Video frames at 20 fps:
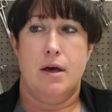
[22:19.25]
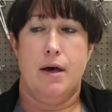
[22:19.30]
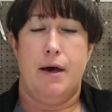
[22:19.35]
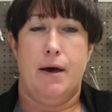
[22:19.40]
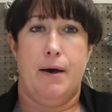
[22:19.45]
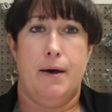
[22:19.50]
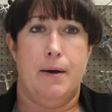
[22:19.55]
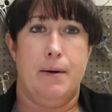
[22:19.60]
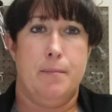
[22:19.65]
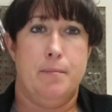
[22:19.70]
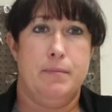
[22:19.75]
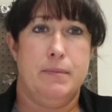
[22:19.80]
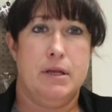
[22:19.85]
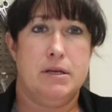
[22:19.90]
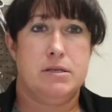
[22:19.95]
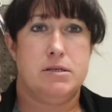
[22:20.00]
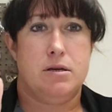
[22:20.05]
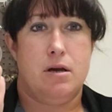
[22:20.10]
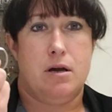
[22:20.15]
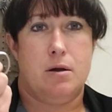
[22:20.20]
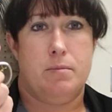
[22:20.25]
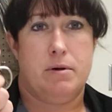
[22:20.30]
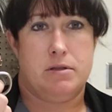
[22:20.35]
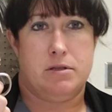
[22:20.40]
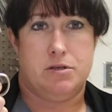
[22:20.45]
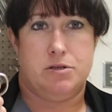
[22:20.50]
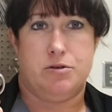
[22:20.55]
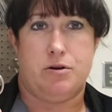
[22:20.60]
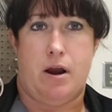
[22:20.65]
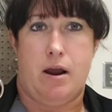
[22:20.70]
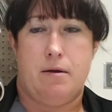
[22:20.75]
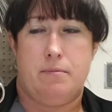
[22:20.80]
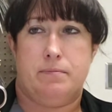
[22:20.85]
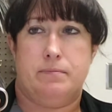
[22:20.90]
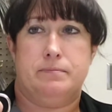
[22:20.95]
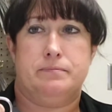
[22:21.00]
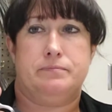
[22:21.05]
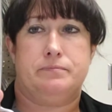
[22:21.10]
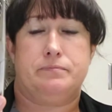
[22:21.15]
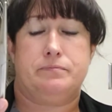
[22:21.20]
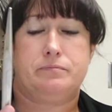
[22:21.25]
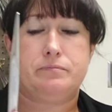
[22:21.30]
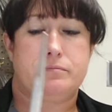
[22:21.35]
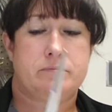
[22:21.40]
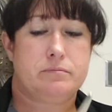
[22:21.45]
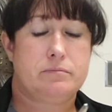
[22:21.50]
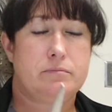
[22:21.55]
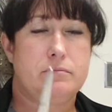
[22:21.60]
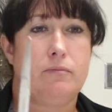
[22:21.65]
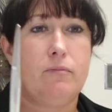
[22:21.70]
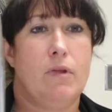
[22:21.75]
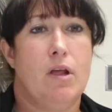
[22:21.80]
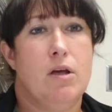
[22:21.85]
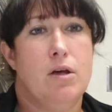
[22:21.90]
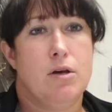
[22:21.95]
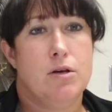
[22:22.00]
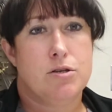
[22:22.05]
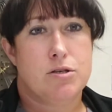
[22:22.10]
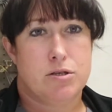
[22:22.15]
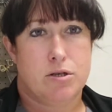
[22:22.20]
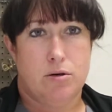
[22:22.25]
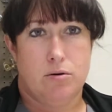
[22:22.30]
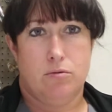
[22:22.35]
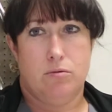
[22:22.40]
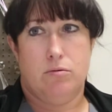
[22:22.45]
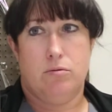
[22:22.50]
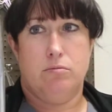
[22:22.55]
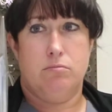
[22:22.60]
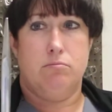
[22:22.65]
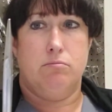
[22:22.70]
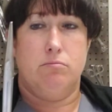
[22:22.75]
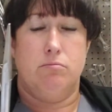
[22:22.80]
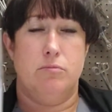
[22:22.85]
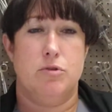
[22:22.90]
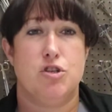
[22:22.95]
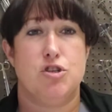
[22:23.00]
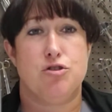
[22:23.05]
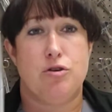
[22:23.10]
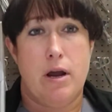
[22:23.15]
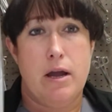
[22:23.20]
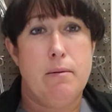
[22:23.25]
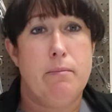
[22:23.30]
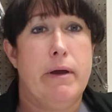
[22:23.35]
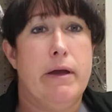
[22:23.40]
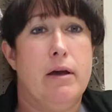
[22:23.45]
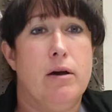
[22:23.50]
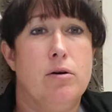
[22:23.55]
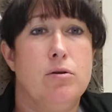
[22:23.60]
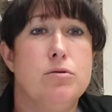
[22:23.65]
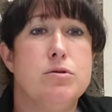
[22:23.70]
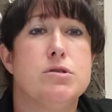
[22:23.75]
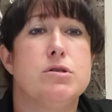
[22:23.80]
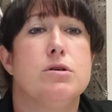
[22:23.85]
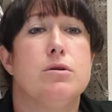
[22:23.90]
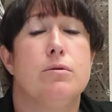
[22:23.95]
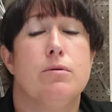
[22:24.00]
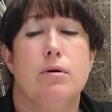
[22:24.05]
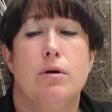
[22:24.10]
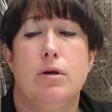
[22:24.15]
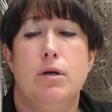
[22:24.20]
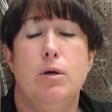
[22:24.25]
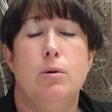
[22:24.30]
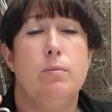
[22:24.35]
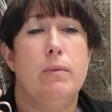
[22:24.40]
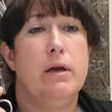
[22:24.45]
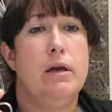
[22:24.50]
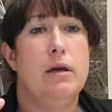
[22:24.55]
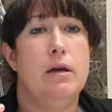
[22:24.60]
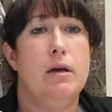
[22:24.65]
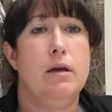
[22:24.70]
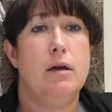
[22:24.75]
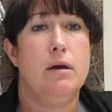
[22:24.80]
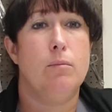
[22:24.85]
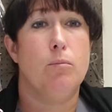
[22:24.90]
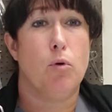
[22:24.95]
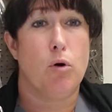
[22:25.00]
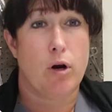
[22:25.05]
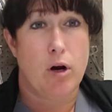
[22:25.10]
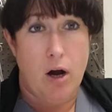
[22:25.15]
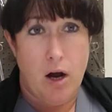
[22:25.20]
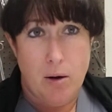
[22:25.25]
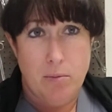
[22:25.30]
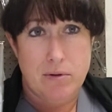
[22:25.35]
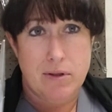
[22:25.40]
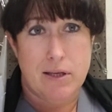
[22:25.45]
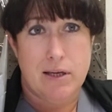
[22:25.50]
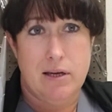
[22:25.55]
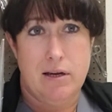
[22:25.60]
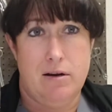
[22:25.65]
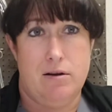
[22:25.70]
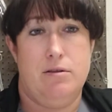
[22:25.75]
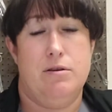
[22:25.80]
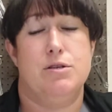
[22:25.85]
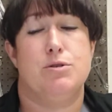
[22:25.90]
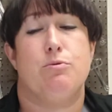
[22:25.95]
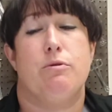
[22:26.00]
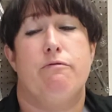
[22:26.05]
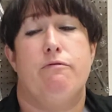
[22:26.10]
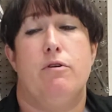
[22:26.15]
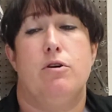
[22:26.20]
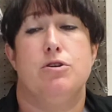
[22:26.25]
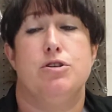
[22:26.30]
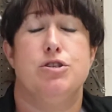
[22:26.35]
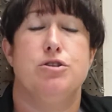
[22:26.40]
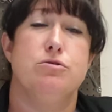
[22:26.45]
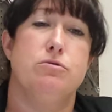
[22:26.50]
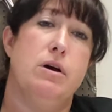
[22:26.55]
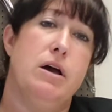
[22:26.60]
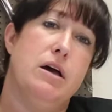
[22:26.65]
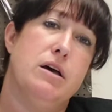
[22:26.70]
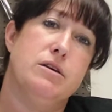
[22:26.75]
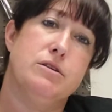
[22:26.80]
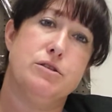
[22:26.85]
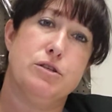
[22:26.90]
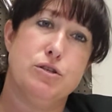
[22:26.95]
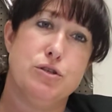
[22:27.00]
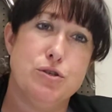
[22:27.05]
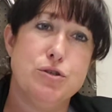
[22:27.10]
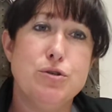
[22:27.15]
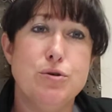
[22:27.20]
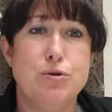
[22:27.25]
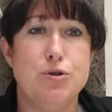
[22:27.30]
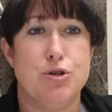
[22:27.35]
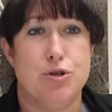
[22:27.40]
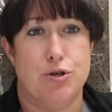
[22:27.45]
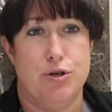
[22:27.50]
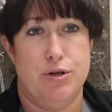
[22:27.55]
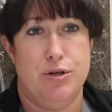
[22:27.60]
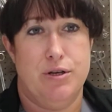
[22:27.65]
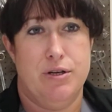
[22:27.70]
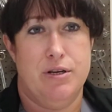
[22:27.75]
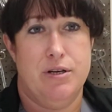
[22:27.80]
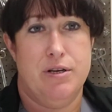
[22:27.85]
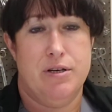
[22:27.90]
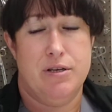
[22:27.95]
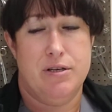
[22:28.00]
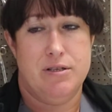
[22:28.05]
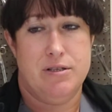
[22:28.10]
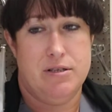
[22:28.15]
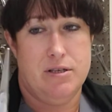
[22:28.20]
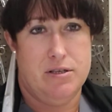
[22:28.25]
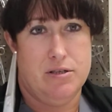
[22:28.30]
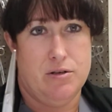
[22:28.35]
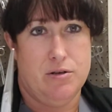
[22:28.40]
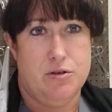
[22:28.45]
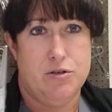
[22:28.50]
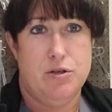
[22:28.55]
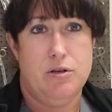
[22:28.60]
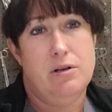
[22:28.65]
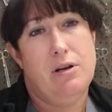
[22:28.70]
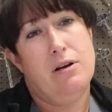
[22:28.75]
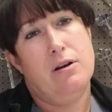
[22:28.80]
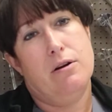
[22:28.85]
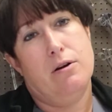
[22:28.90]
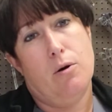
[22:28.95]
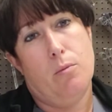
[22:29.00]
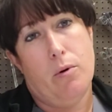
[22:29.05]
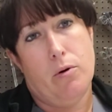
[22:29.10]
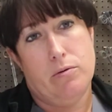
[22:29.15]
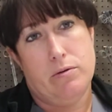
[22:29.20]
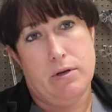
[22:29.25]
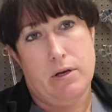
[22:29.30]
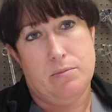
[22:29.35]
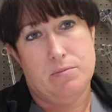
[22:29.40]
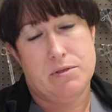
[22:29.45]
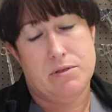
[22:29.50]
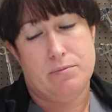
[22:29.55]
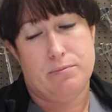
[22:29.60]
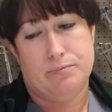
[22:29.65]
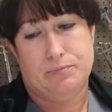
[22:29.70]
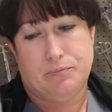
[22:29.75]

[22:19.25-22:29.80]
Let's talk about the straight. So straight Mayos, you may more commonly hear these referred to as suture scissors. You need to know both names.